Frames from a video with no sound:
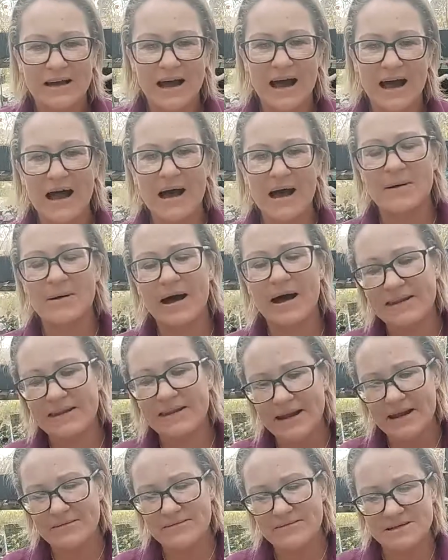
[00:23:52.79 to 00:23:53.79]
And
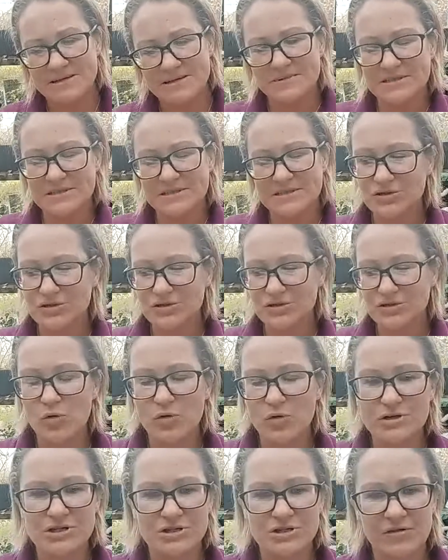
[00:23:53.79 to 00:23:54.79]
then I was able to do
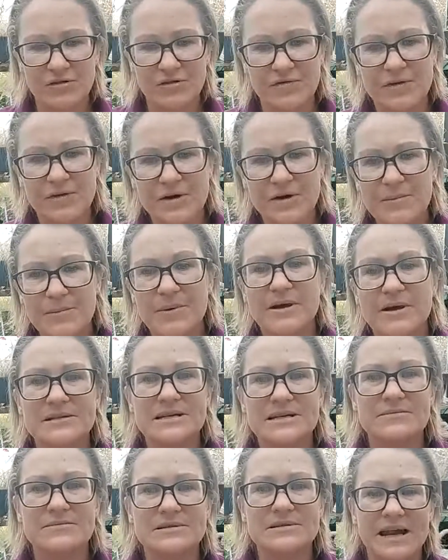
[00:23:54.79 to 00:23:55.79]
more stuff
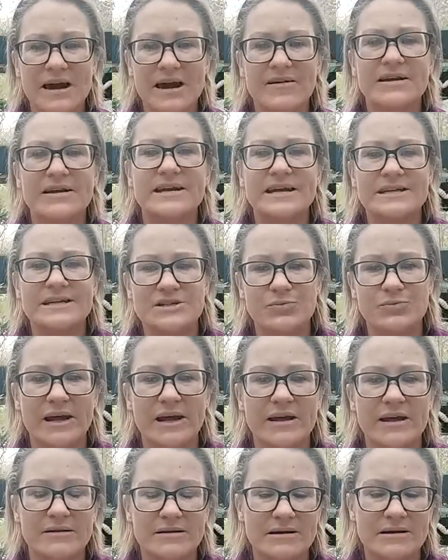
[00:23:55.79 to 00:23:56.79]
because I was learning each
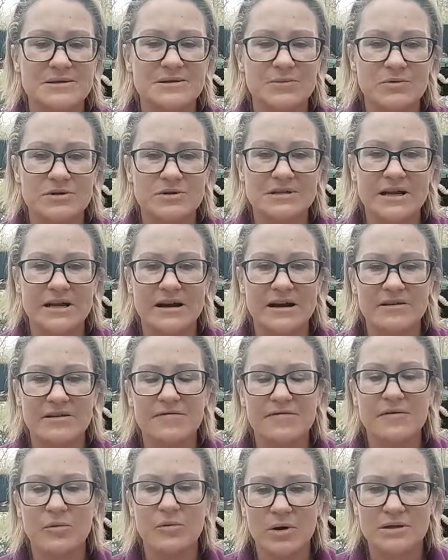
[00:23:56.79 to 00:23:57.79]
week, I suppose, learning
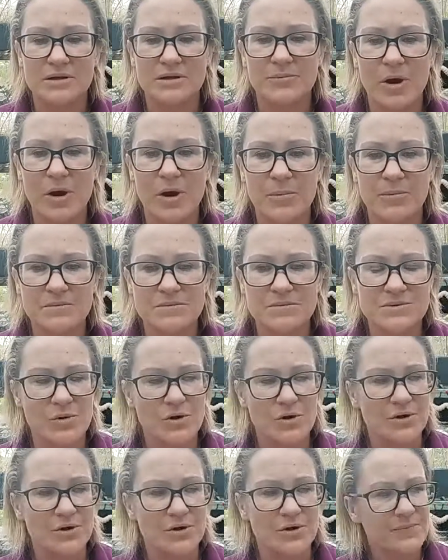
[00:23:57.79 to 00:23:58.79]
from what the problems
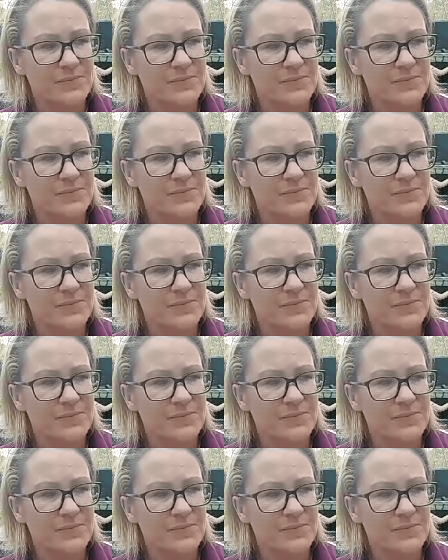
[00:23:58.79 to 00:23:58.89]
were.